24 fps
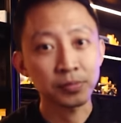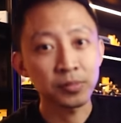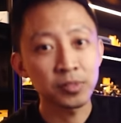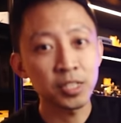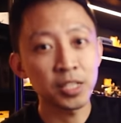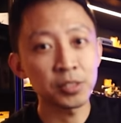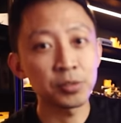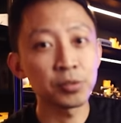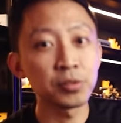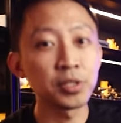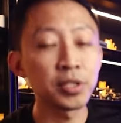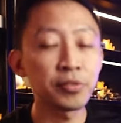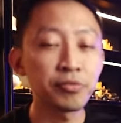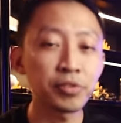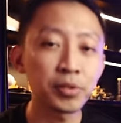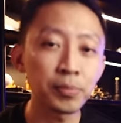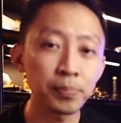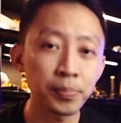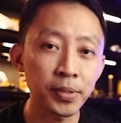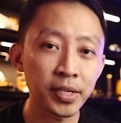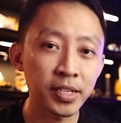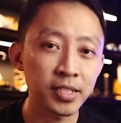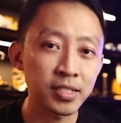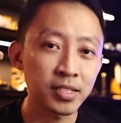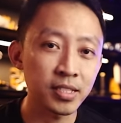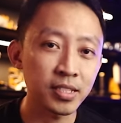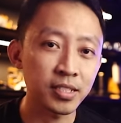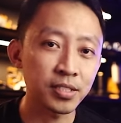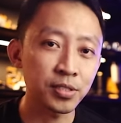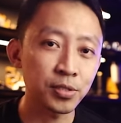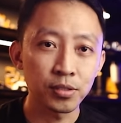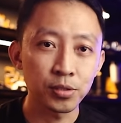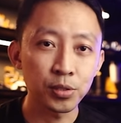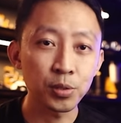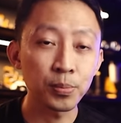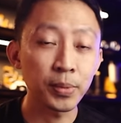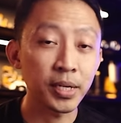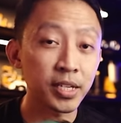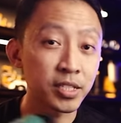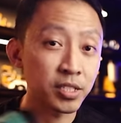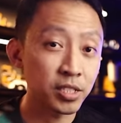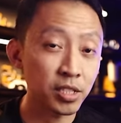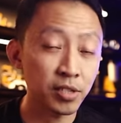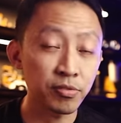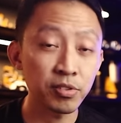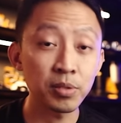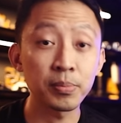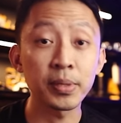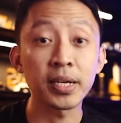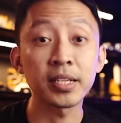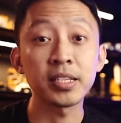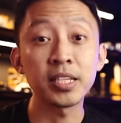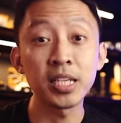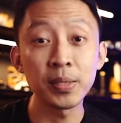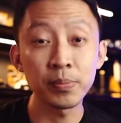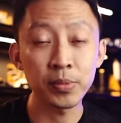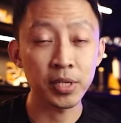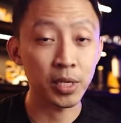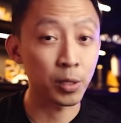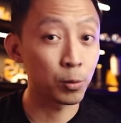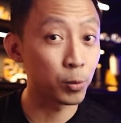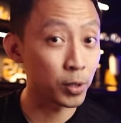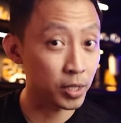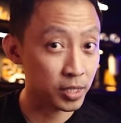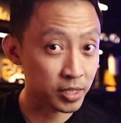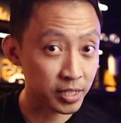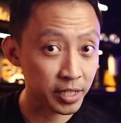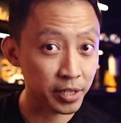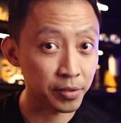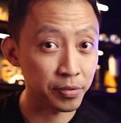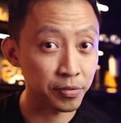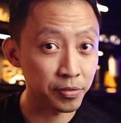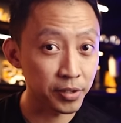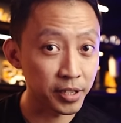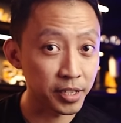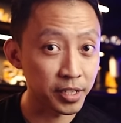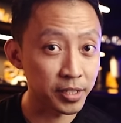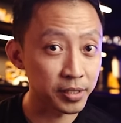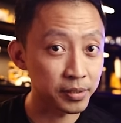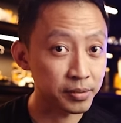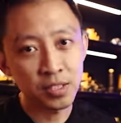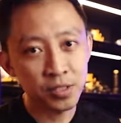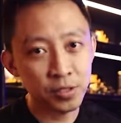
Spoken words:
right, to different places so myself or my team can work safely.